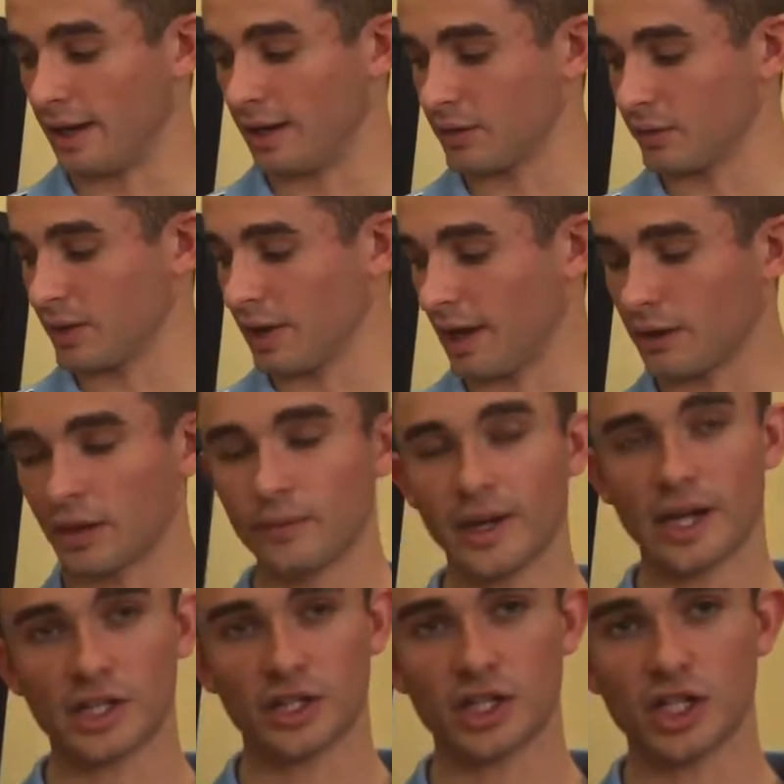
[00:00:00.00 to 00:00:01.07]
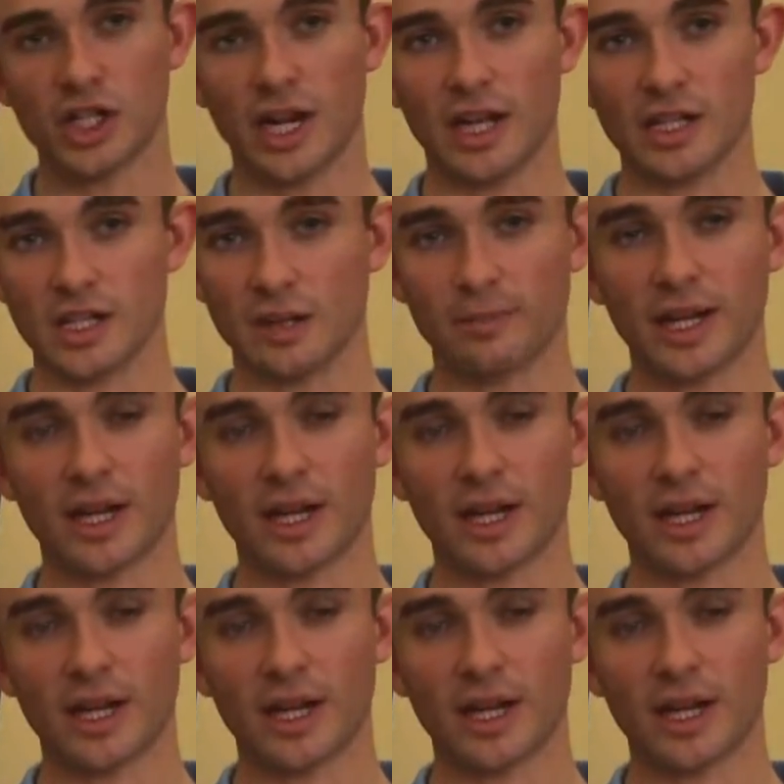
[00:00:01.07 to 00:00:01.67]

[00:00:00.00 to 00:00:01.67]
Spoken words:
How can we actually change it?